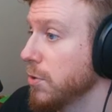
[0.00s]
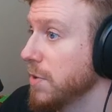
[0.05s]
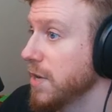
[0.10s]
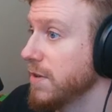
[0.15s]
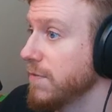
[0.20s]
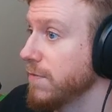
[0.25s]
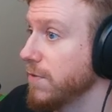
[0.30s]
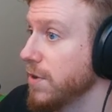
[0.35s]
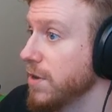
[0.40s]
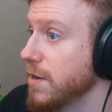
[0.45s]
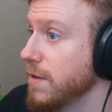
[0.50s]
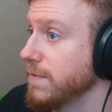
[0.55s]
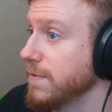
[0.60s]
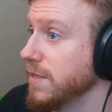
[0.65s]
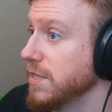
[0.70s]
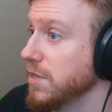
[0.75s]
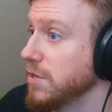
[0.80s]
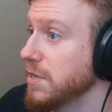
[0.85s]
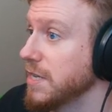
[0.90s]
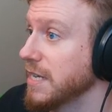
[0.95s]
it for enough
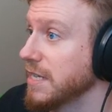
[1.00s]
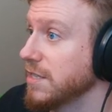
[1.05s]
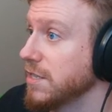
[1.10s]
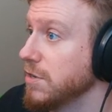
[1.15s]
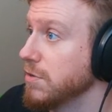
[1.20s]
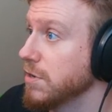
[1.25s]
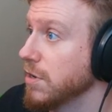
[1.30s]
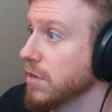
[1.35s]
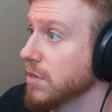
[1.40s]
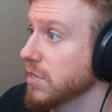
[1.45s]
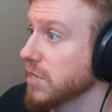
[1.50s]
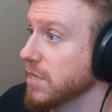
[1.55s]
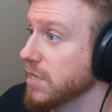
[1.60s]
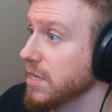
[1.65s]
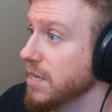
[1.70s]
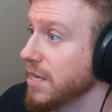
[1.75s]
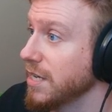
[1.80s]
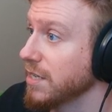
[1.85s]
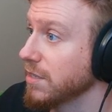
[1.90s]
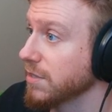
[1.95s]
until you get to New
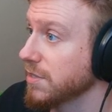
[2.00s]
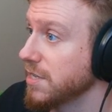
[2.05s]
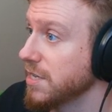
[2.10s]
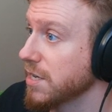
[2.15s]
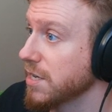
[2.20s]
Corsica, and you'll see a